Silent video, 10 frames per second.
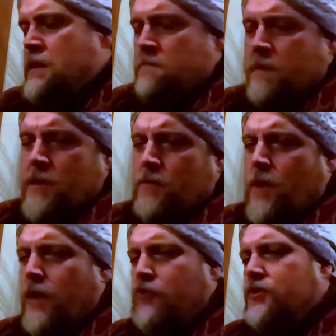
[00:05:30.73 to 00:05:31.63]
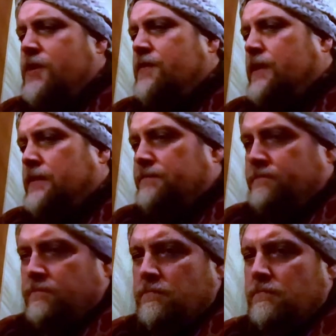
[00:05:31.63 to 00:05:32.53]
Meanwhile, Shiva
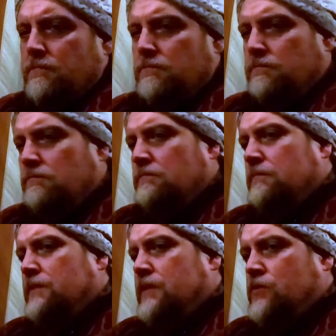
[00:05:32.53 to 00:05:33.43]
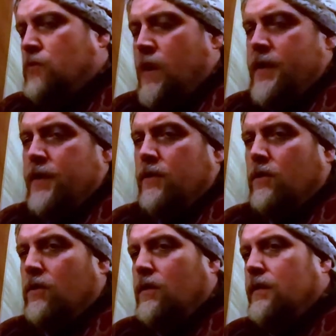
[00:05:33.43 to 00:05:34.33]
is riding
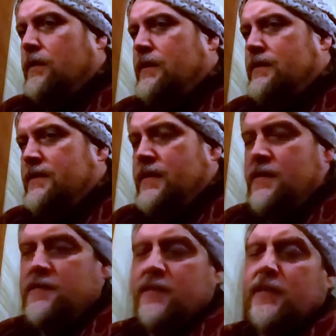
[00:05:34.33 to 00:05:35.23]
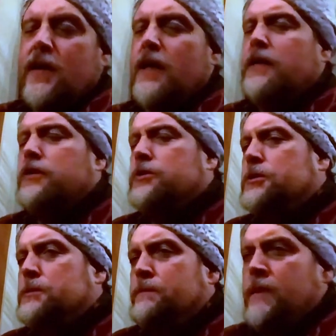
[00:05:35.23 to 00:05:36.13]
along and he sees the
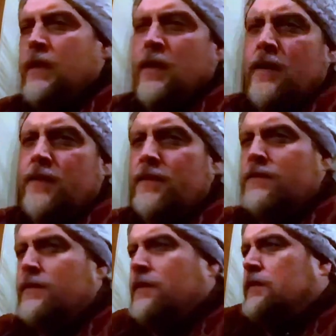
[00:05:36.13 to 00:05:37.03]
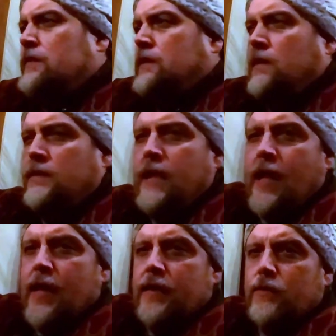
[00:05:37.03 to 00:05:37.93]
cottage. And there's this little
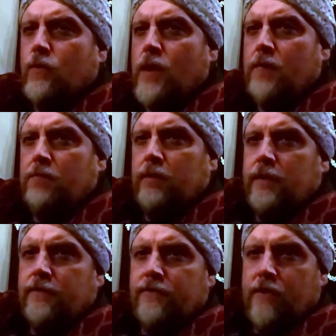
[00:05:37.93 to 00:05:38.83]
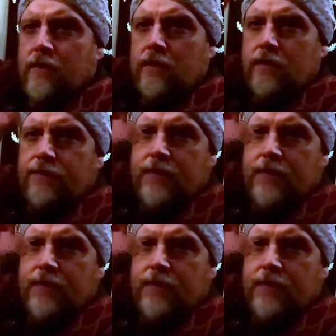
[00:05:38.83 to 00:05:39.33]
dot wobbling in front of the